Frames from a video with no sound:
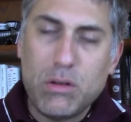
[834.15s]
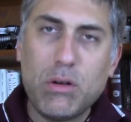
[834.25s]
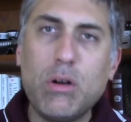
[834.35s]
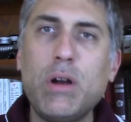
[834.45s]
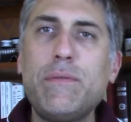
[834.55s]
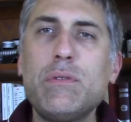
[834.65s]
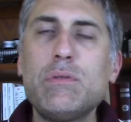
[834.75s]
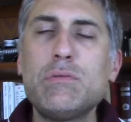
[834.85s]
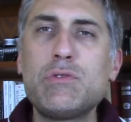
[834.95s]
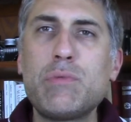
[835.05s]
or if
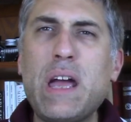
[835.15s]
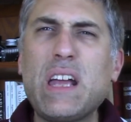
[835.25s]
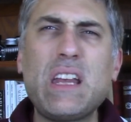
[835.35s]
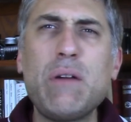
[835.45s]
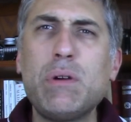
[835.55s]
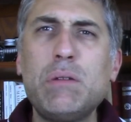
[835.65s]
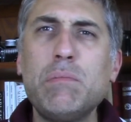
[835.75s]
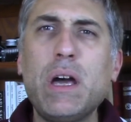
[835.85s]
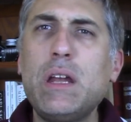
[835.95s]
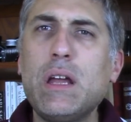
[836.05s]
it was wrecked, I wouldn't
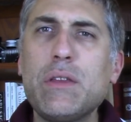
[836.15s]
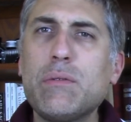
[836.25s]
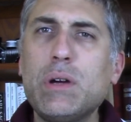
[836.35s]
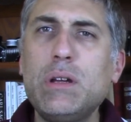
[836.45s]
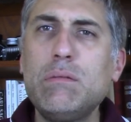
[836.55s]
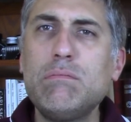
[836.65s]
buy another one.